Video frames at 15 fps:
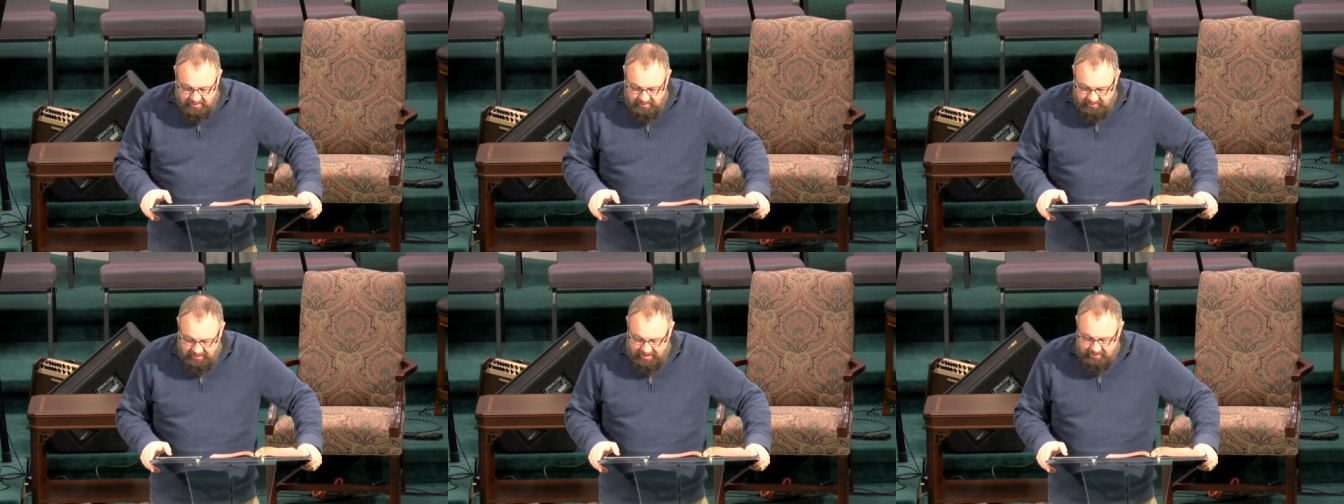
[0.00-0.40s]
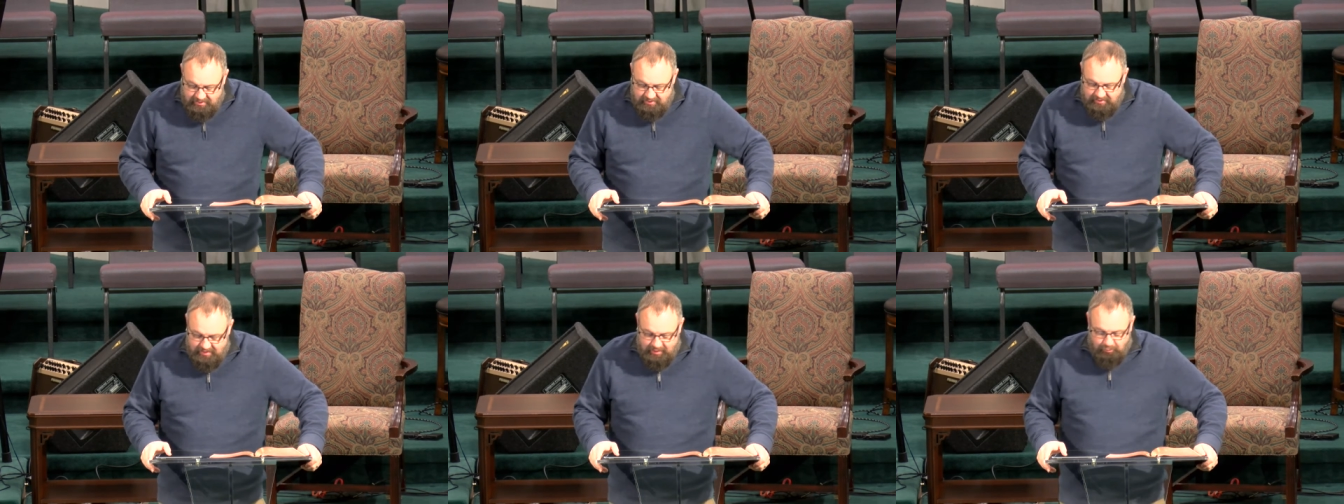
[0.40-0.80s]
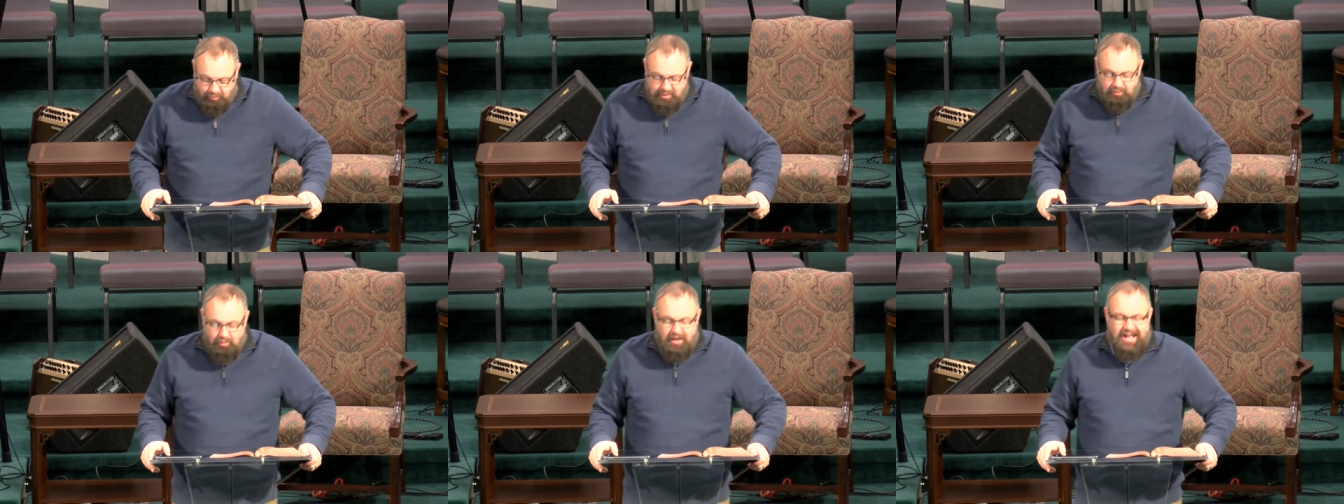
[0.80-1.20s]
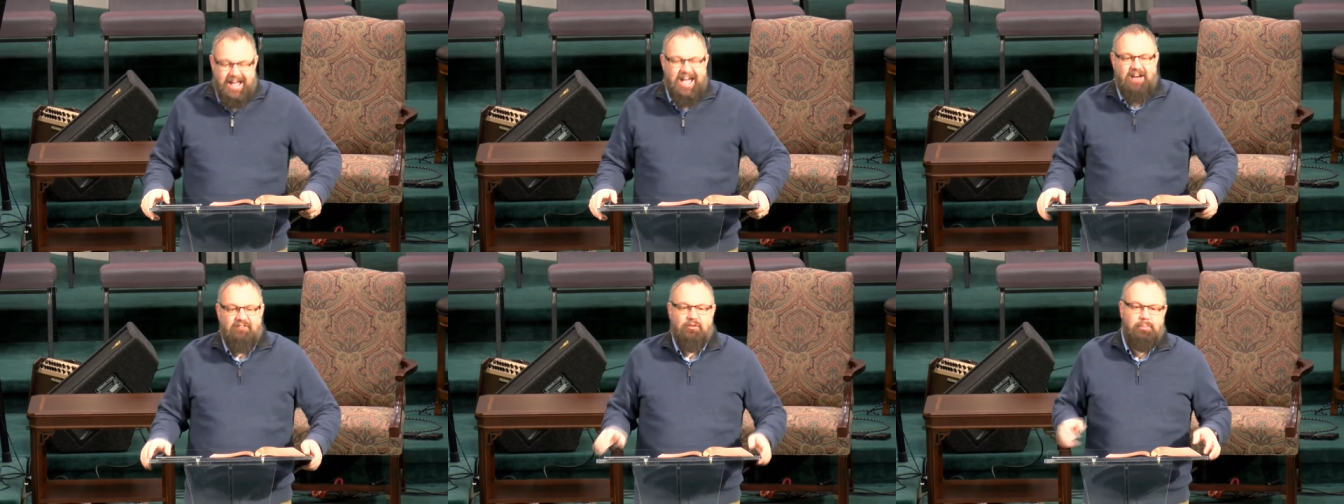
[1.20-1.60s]
that, that we would
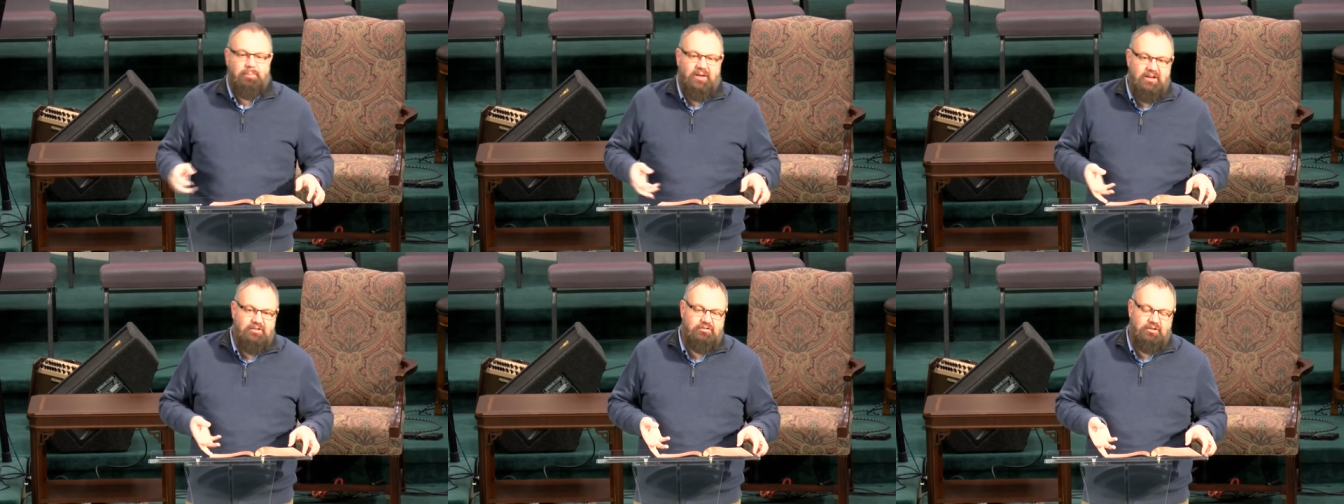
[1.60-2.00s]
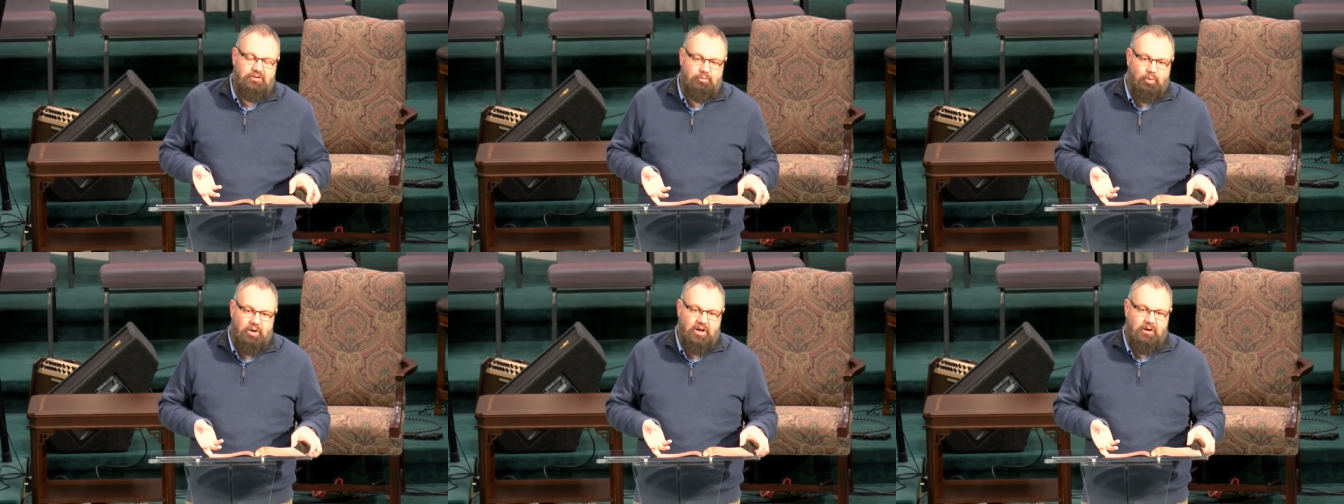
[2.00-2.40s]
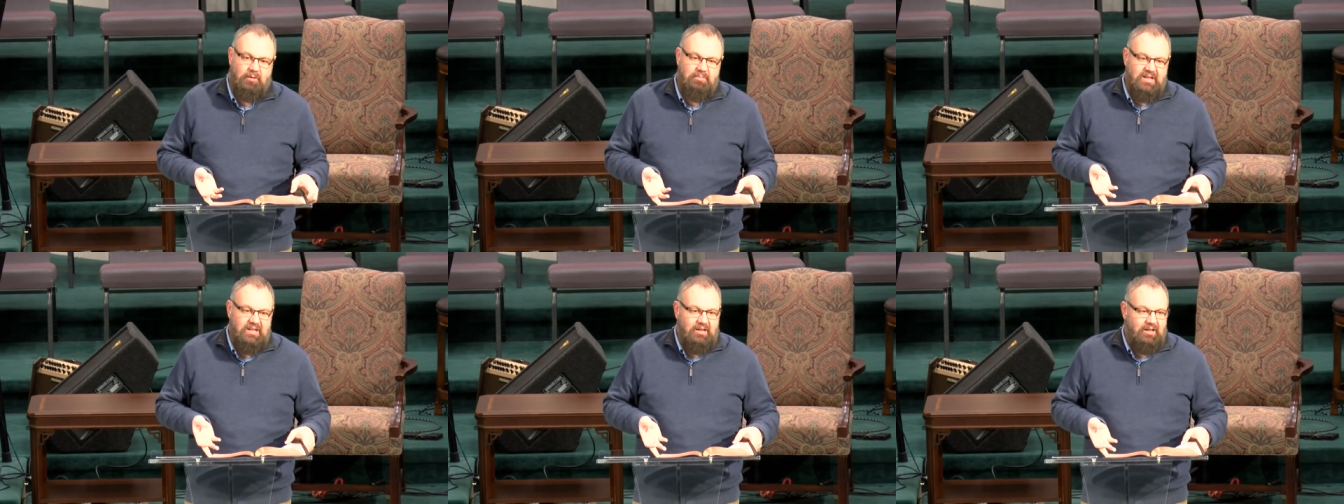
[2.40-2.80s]
have a place to dwell.